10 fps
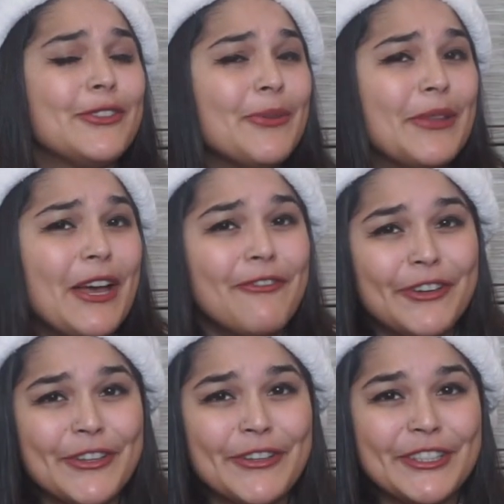So without
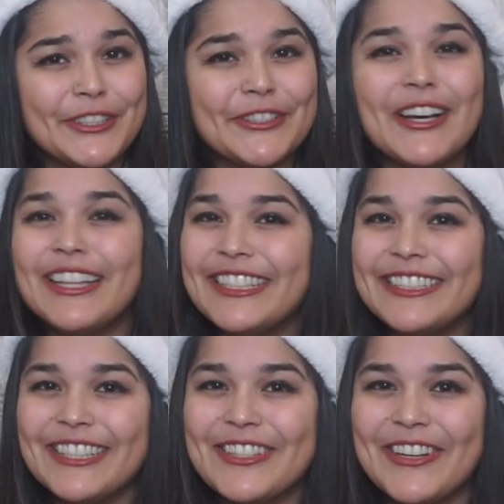further ado,
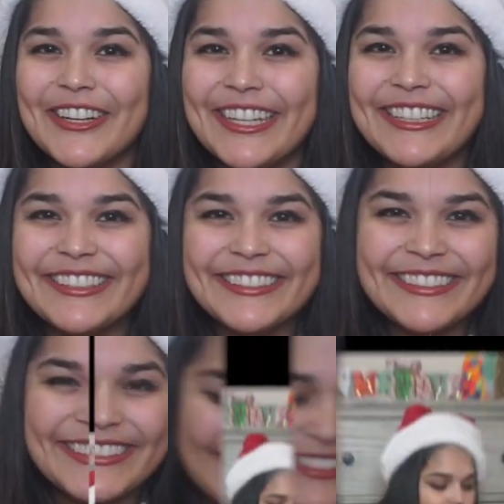let's get started.
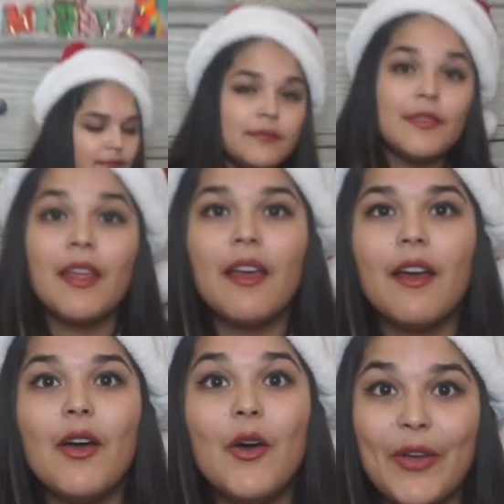
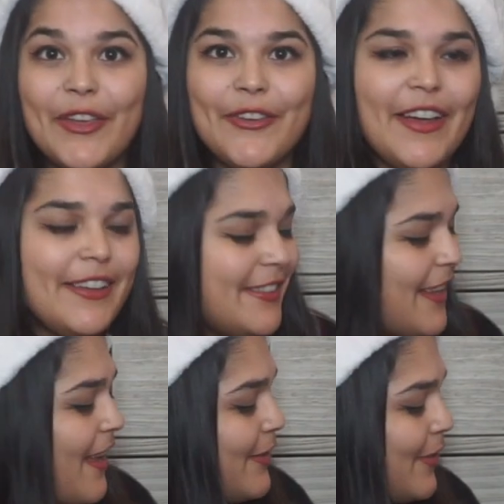Okay, you
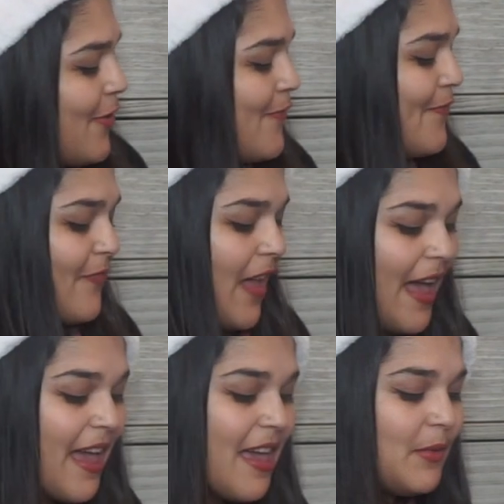guys, so
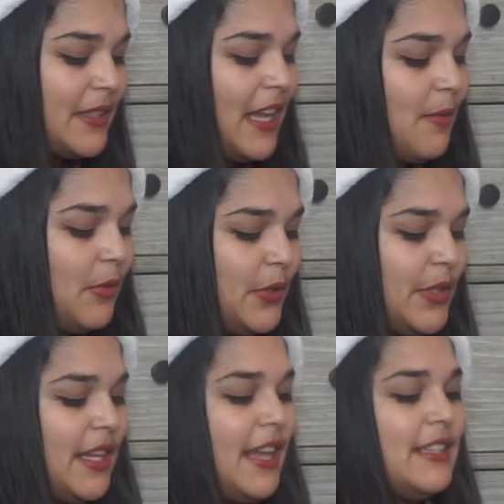I was able to
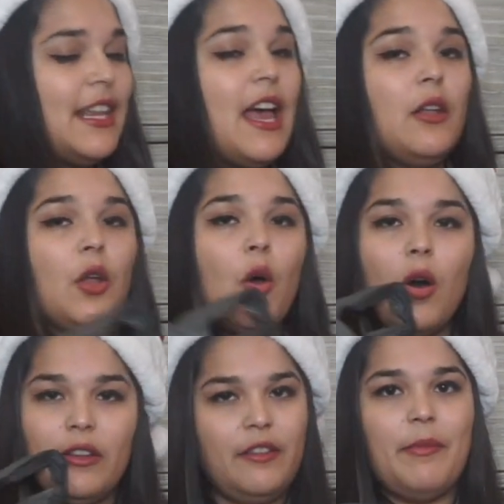size down
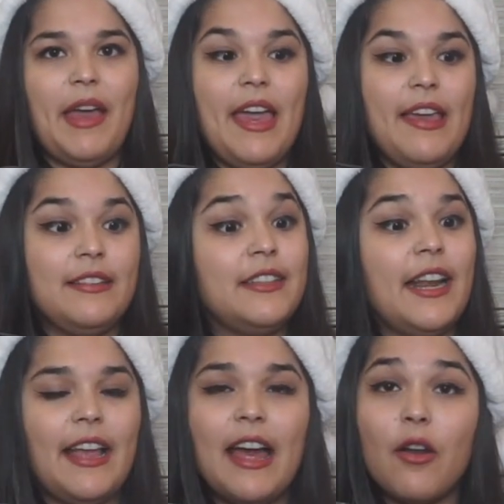all of the bags
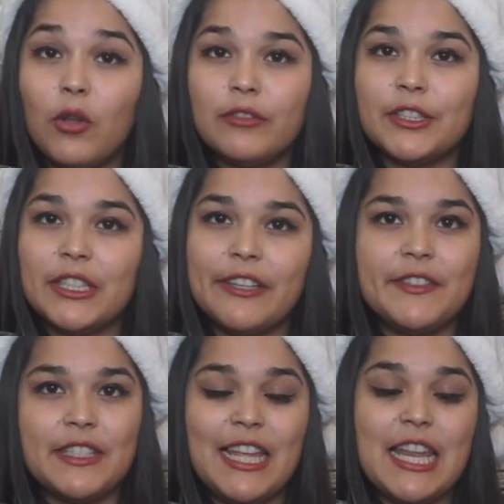that I got all of her
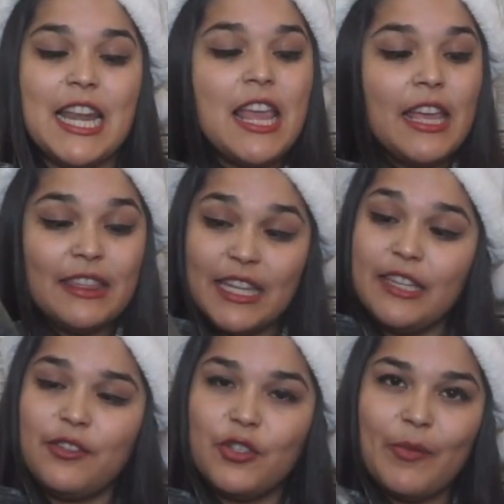gifts in
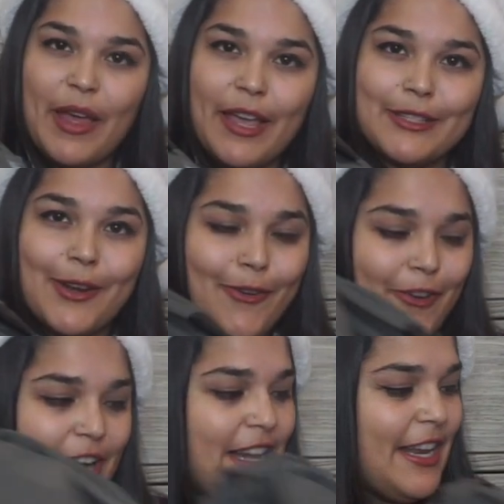these two bags
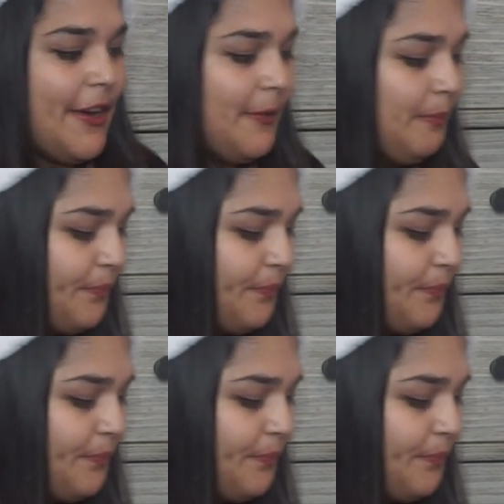right here.